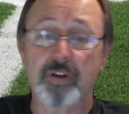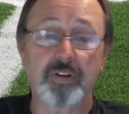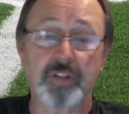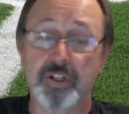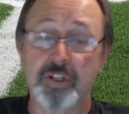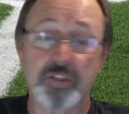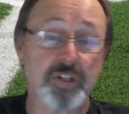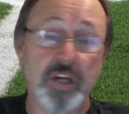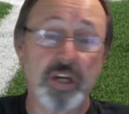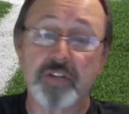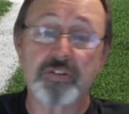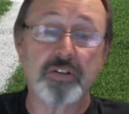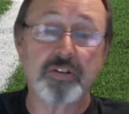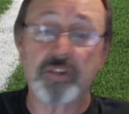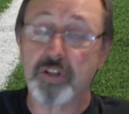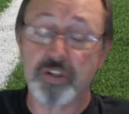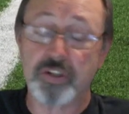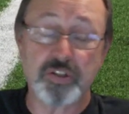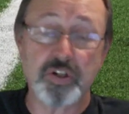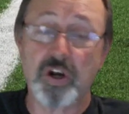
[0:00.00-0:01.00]
The Jets
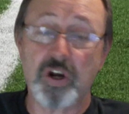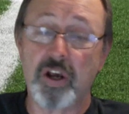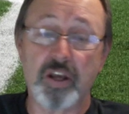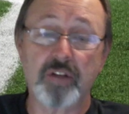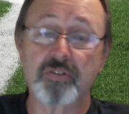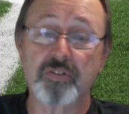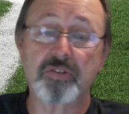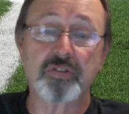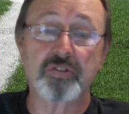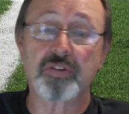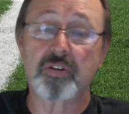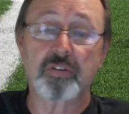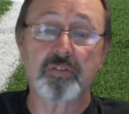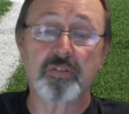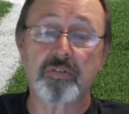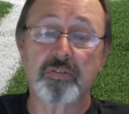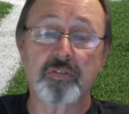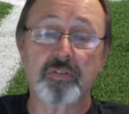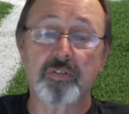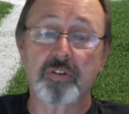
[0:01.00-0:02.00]
and the Giants
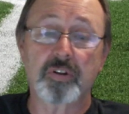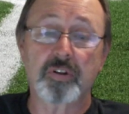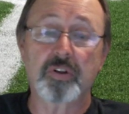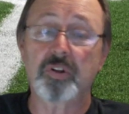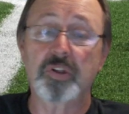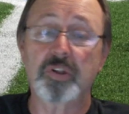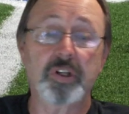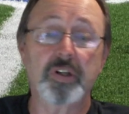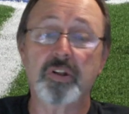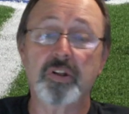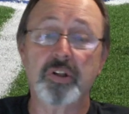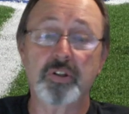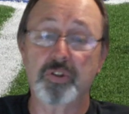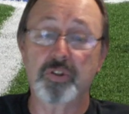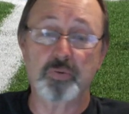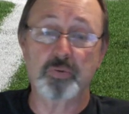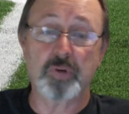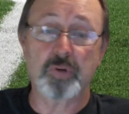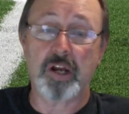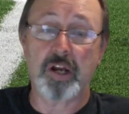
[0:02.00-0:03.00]
clearly
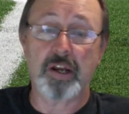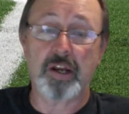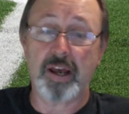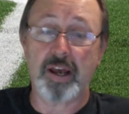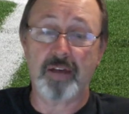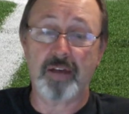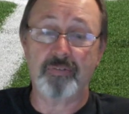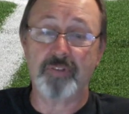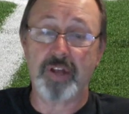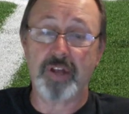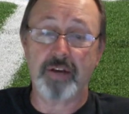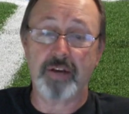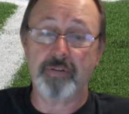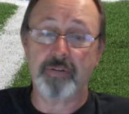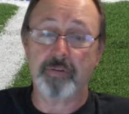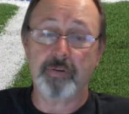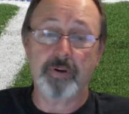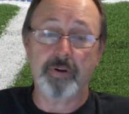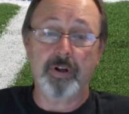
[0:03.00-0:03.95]
do not have that.